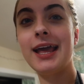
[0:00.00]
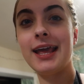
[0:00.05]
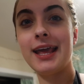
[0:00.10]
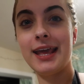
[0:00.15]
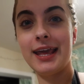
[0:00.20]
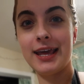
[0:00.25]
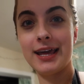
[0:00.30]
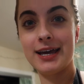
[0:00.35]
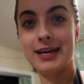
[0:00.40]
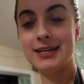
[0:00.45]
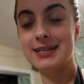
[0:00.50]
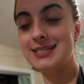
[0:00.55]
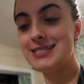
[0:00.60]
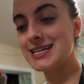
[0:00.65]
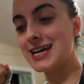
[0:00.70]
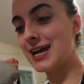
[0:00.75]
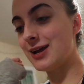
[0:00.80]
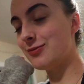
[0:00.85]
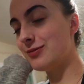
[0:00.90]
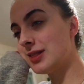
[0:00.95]
And
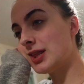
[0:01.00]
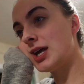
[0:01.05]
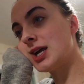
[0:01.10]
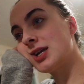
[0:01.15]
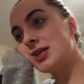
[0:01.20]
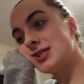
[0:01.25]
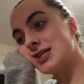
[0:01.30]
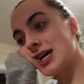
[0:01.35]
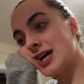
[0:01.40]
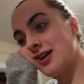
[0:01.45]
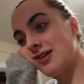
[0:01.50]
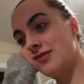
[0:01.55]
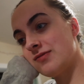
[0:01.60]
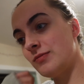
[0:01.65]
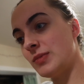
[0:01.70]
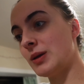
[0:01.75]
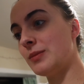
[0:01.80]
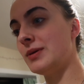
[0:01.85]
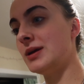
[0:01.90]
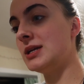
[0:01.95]
I would like to have
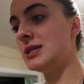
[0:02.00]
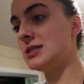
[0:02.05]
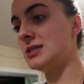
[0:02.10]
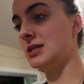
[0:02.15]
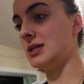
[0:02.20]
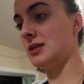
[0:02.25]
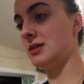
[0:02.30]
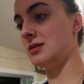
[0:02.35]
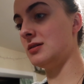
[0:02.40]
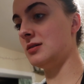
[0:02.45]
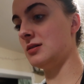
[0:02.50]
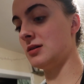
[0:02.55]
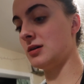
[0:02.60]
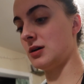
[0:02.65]
my medicine